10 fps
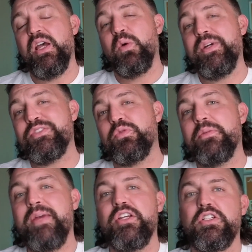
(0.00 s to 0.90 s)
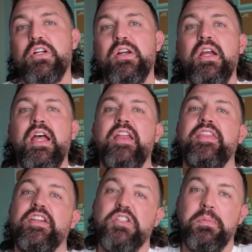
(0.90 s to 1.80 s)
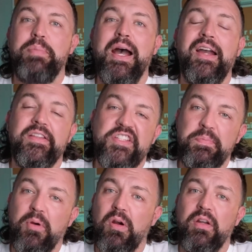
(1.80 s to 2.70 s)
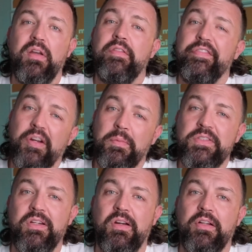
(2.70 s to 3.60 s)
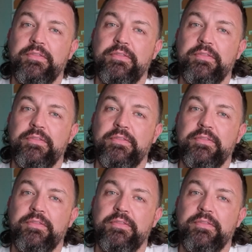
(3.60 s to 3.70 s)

We just want to make sure that you're buying smart from the start.